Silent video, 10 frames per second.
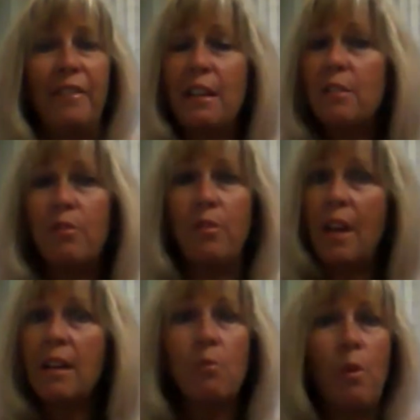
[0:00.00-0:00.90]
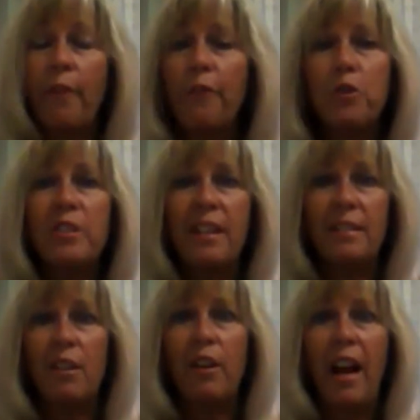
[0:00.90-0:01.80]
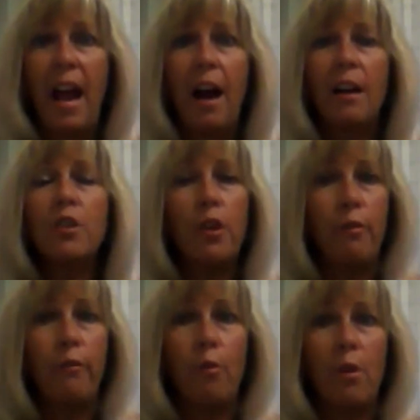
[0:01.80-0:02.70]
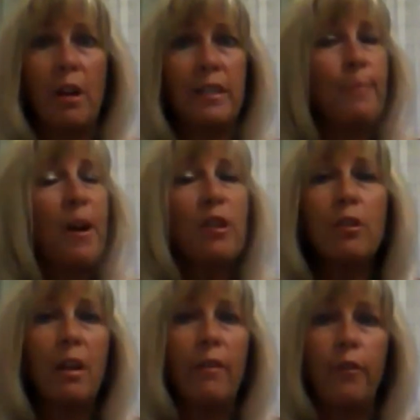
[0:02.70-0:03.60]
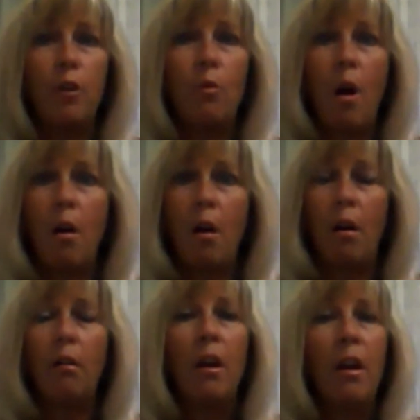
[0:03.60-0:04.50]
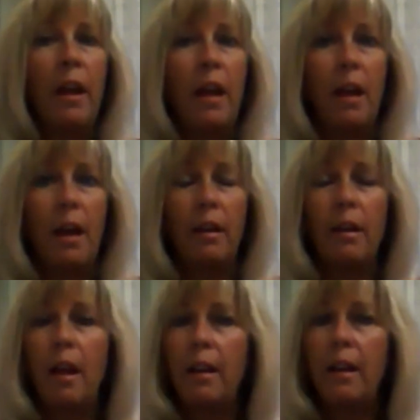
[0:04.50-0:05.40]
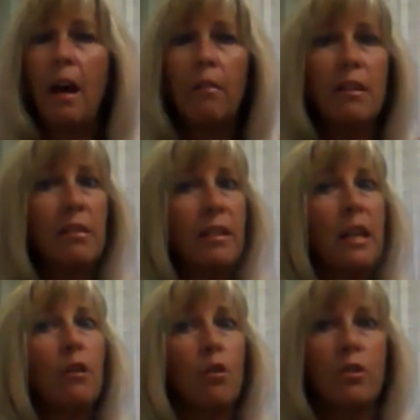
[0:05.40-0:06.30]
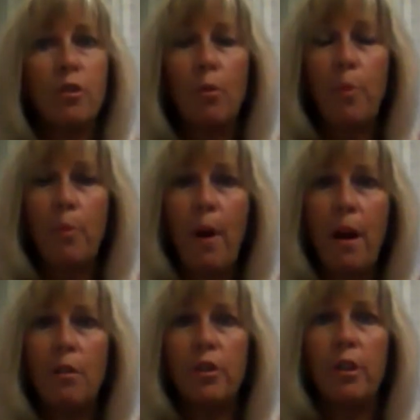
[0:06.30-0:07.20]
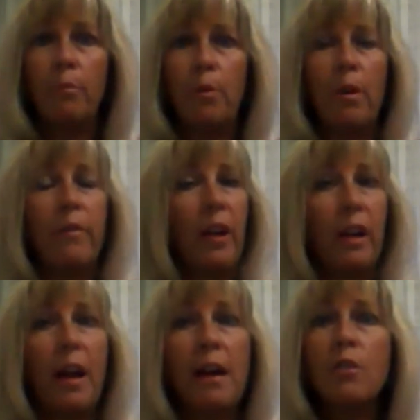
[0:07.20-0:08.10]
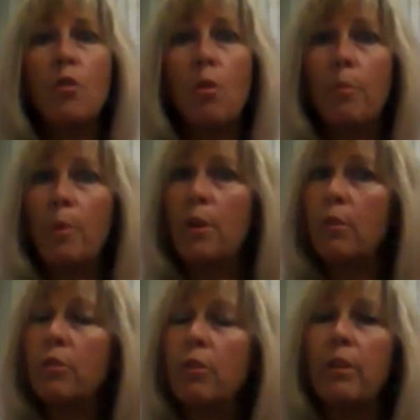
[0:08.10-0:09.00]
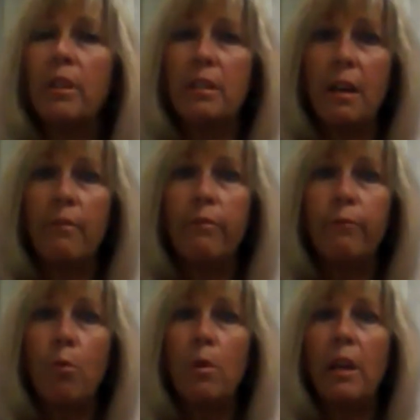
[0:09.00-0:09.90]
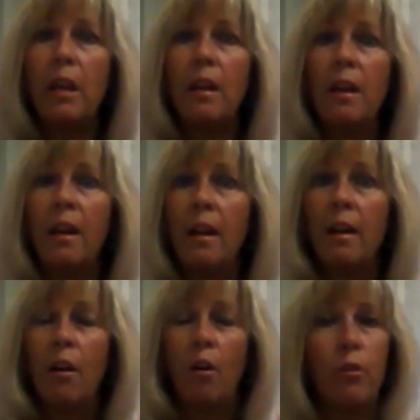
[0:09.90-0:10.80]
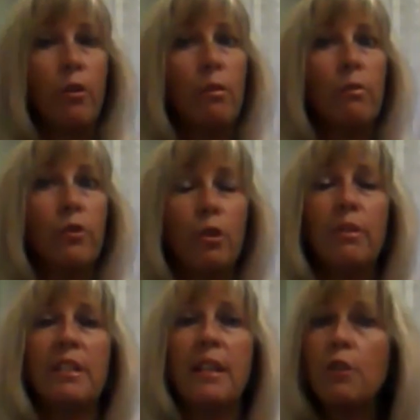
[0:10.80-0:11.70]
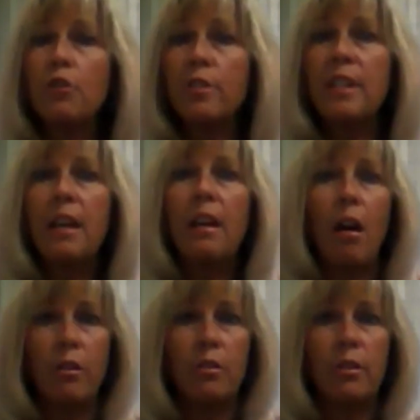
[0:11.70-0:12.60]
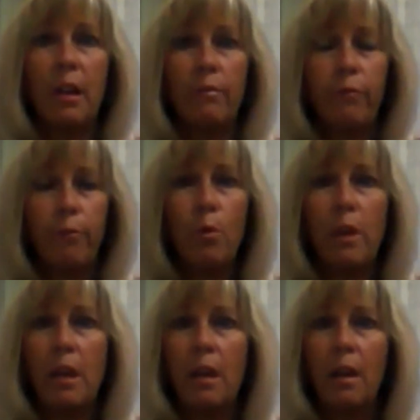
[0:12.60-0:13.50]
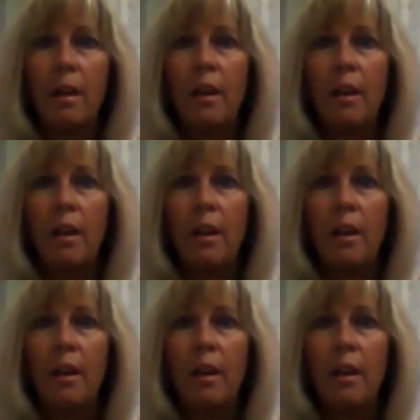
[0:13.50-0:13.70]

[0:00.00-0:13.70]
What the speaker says: That's one of the first things they're going to ask you for, especially if you are an LLC or a sole proprietorship or even an S Corp and you're doing a 1040, or you're doing a Schedule C on your 1040,